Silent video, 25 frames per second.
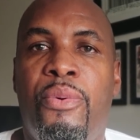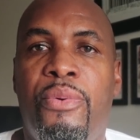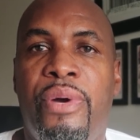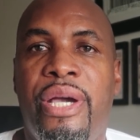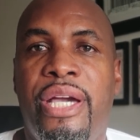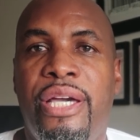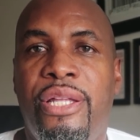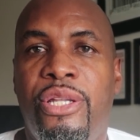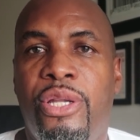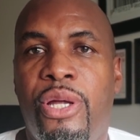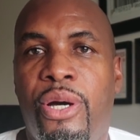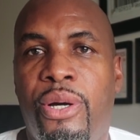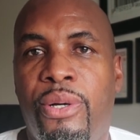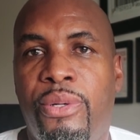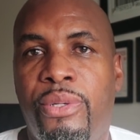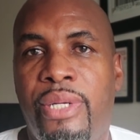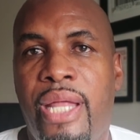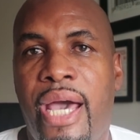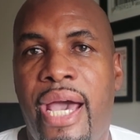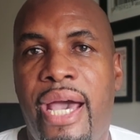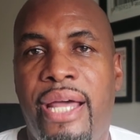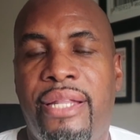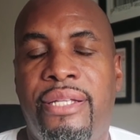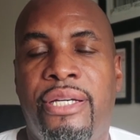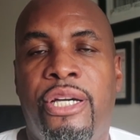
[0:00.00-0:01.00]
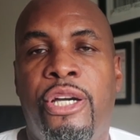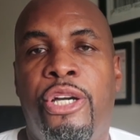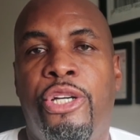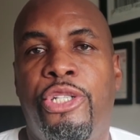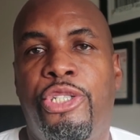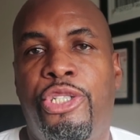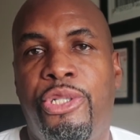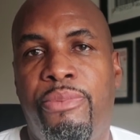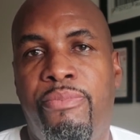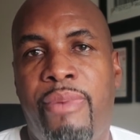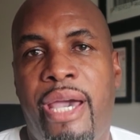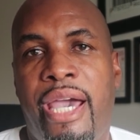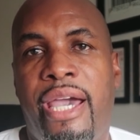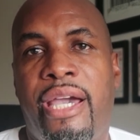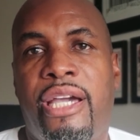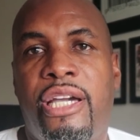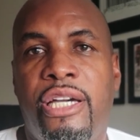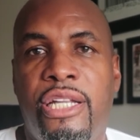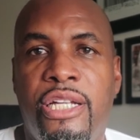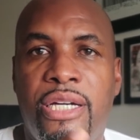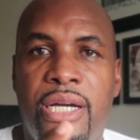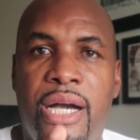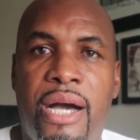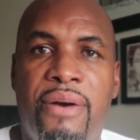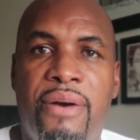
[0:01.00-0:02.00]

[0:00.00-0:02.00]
we know that Jamaican